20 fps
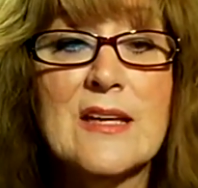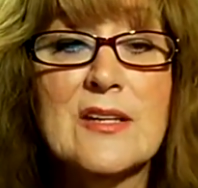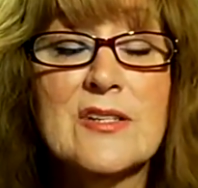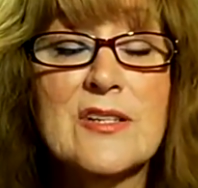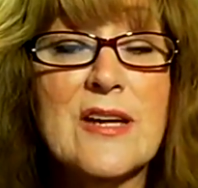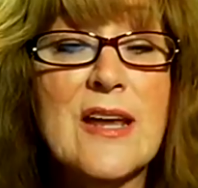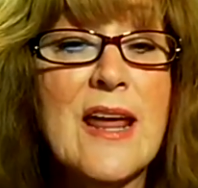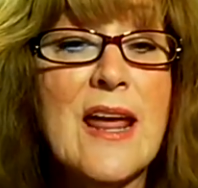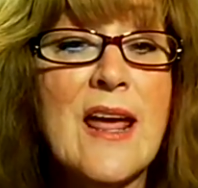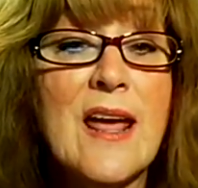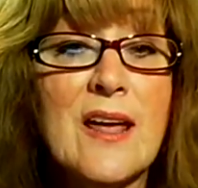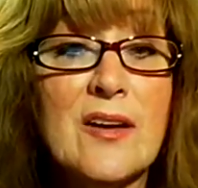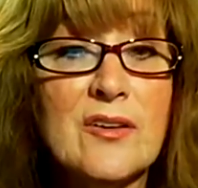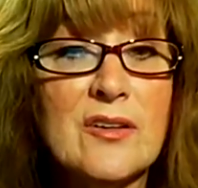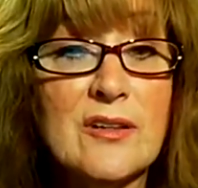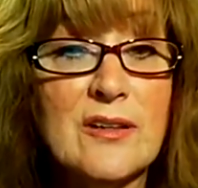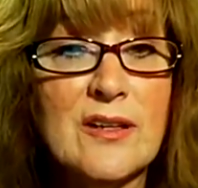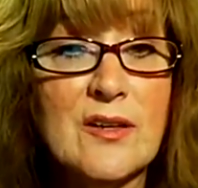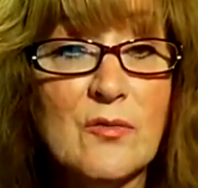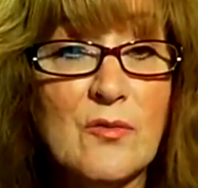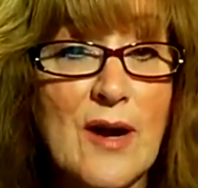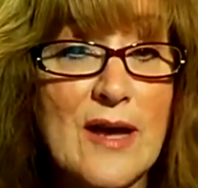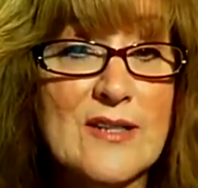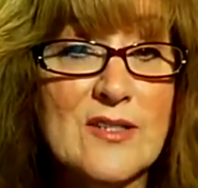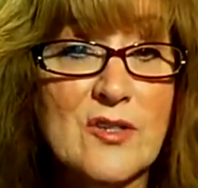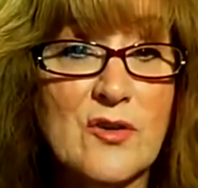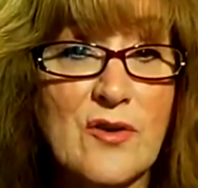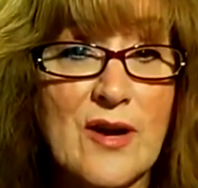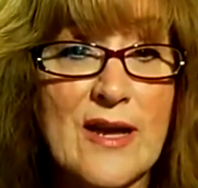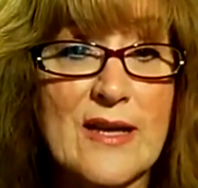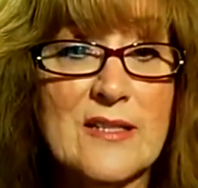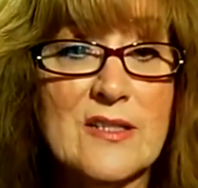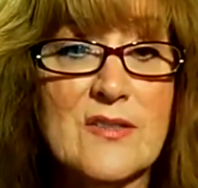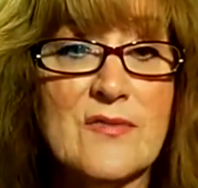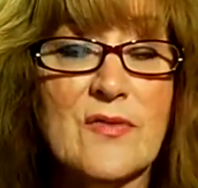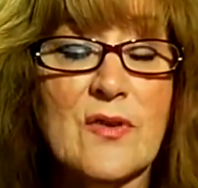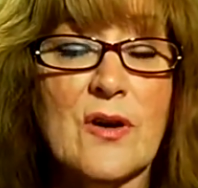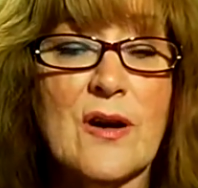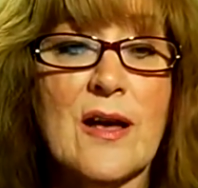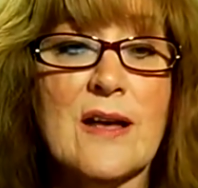She annually writes grants
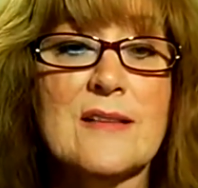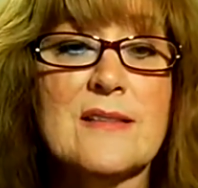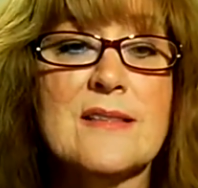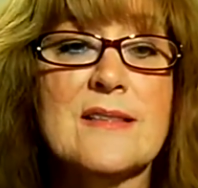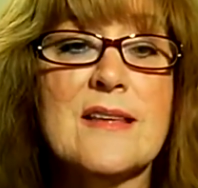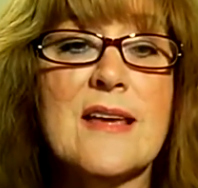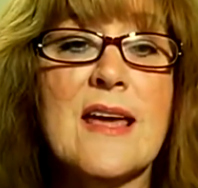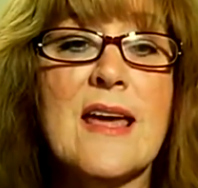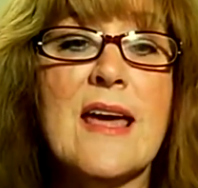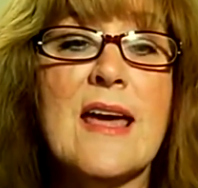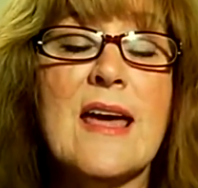for us,